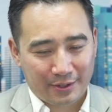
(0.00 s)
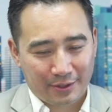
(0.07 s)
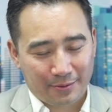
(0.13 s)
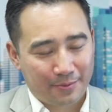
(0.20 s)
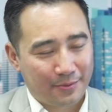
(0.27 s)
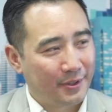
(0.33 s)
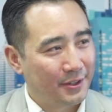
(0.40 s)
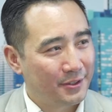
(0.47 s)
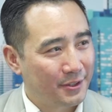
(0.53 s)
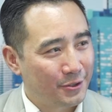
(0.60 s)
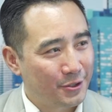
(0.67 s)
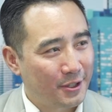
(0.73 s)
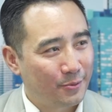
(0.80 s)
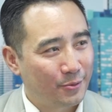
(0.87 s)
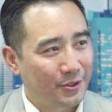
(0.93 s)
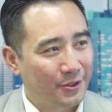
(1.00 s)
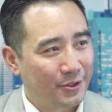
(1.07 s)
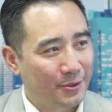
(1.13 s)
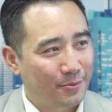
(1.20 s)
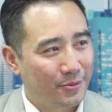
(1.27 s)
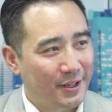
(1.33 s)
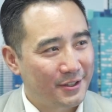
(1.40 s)
an amazing job with all
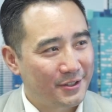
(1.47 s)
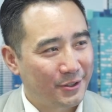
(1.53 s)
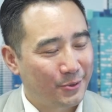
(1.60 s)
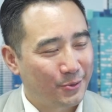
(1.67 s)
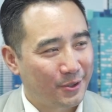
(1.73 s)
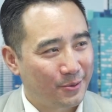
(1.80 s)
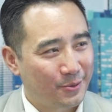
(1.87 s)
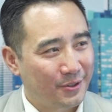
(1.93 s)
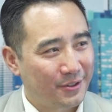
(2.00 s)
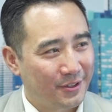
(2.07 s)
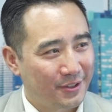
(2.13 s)
the brands that you work with.